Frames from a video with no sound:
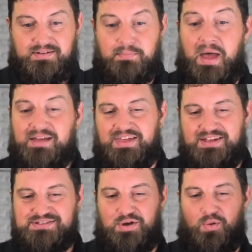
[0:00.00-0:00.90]
Back
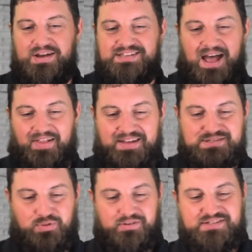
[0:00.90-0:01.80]
then, so one talent is
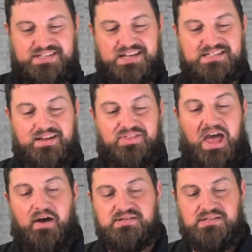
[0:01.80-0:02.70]
worth
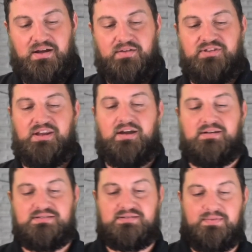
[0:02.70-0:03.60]
6,000
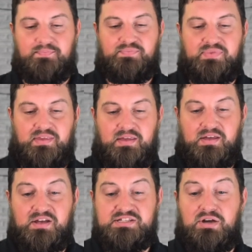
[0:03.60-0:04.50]
denarii.
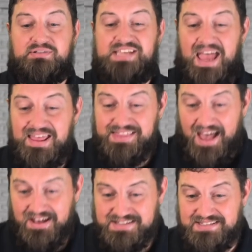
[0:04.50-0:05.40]
So
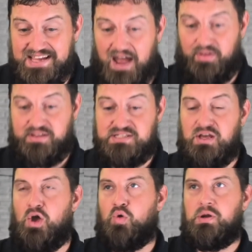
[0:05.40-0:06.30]
10,000 talents
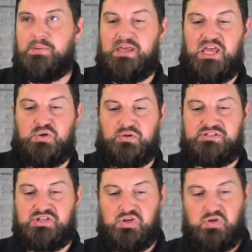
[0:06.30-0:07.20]
would be equal
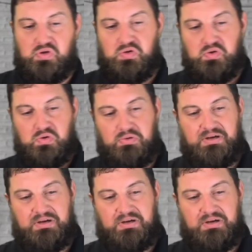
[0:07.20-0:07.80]
to,